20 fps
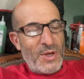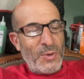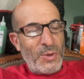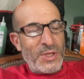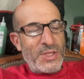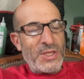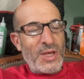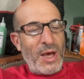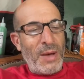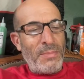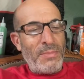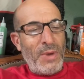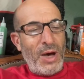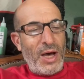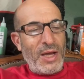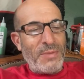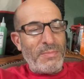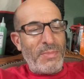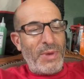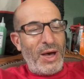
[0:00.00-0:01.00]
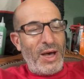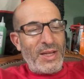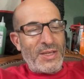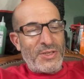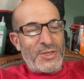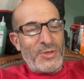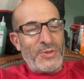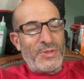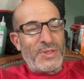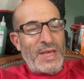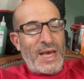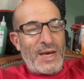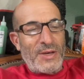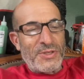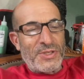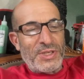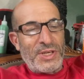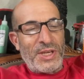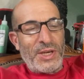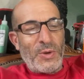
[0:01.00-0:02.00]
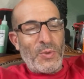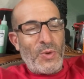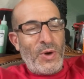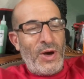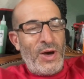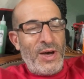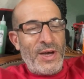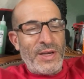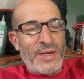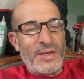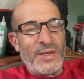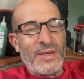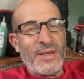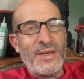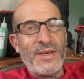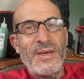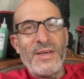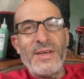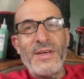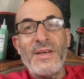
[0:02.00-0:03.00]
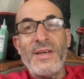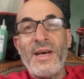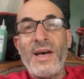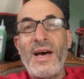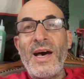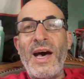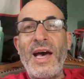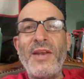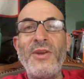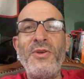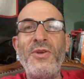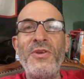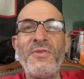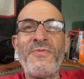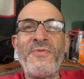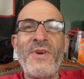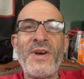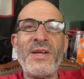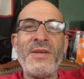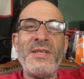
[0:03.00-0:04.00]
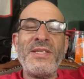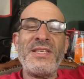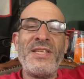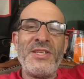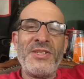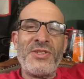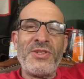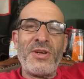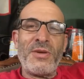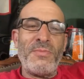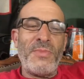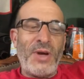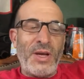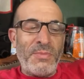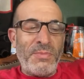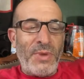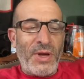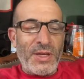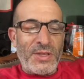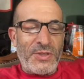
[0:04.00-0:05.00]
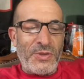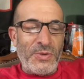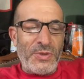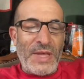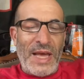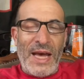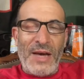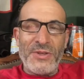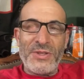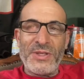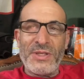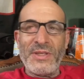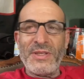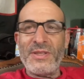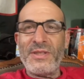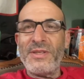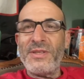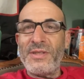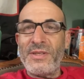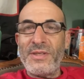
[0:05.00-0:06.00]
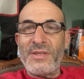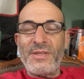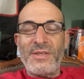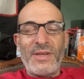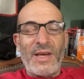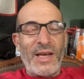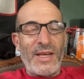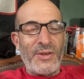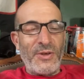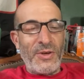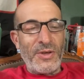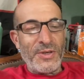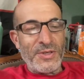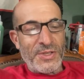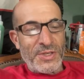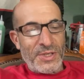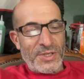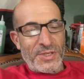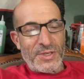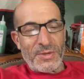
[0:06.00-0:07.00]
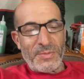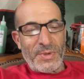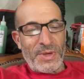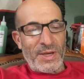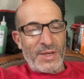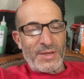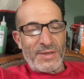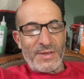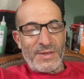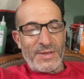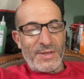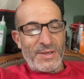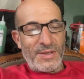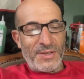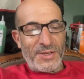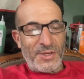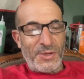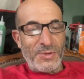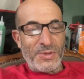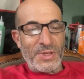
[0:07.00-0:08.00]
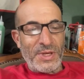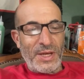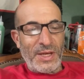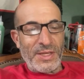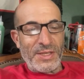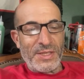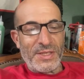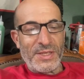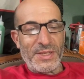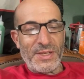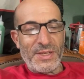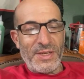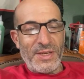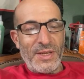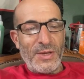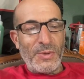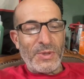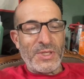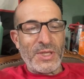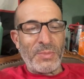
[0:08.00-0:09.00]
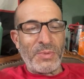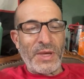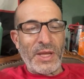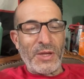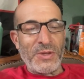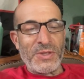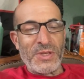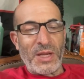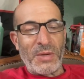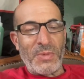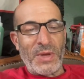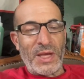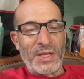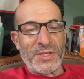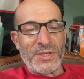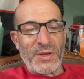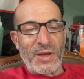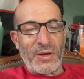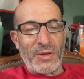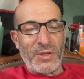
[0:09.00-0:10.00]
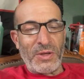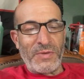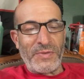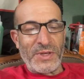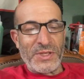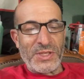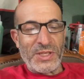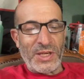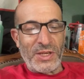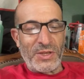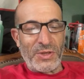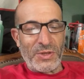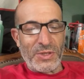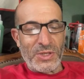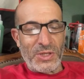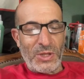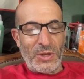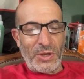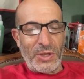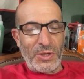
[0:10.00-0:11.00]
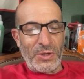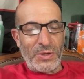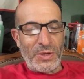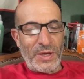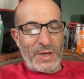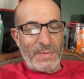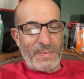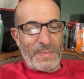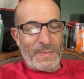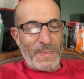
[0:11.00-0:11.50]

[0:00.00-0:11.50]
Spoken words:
What's up, Mudbutt 2001? I knew your fucking sister, Mudbutt 2000. I know your sister, man. She was nice. What's up, Ghetto Zen Master? I don't know if I said hello to you yet.